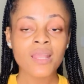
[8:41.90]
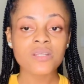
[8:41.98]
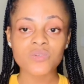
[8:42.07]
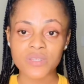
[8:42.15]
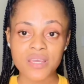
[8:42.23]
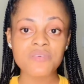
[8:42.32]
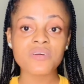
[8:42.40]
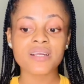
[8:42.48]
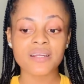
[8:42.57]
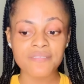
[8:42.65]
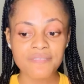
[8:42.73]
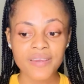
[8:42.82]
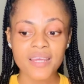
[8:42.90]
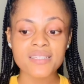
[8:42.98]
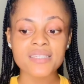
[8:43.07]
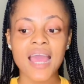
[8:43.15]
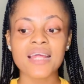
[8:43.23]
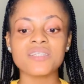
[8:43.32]
to give you green
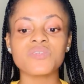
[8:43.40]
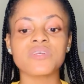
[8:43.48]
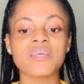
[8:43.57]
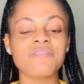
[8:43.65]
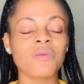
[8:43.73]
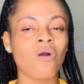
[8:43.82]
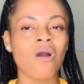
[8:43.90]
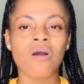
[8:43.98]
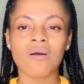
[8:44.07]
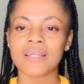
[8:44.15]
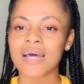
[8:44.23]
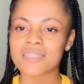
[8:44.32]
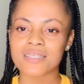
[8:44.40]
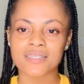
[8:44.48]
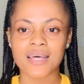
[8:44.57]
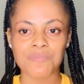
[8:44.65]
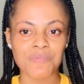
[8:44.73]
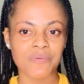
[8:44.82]
veins, and to give you all other things
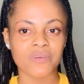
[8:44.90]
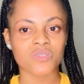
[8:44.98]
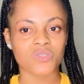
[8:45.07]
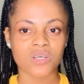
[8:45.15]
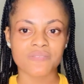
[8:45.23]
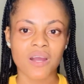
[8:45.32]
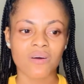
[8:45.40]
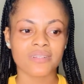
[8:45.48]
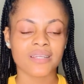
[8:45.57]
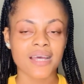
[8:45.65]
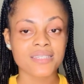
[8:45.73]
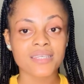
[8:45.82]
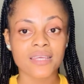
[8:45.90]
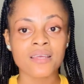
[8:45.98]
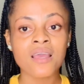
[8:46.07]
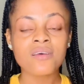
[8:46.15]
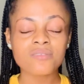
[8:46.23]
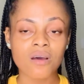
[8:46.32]
that people used to suffer on their
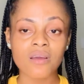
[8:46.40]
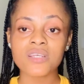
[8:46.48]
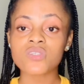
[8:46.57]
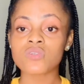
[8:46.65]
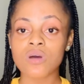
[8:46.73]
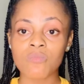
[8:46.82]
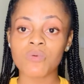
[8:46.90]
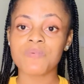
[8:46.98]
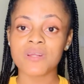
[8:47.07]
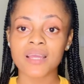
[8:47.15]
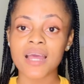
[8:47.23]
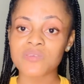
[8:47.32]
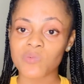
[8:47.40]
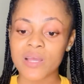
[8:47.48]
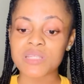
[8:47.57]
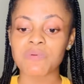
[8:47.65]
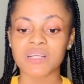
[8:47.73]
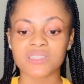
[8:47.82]
skin. But it's some will bring out
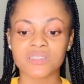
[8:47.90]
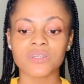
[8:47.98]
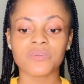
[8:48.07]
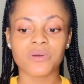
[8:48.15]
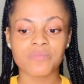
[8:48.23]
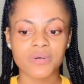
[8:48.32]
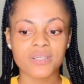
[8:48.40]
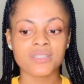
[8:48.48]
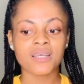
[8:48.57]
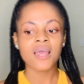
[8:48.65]
white patches on your body.